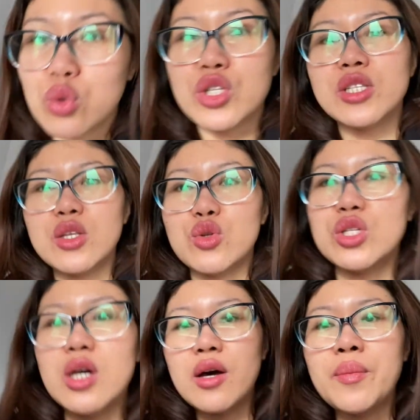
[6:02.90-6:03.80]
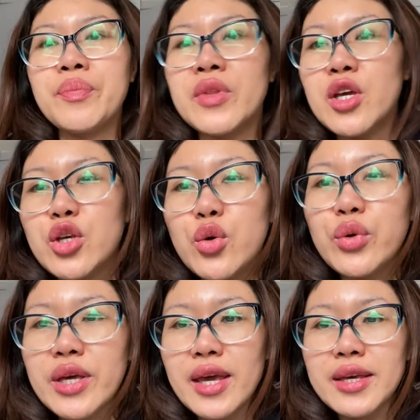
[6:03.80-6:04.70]
goods dito sa
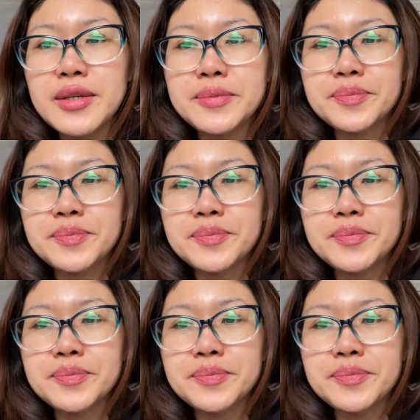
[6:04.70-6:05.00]
U K.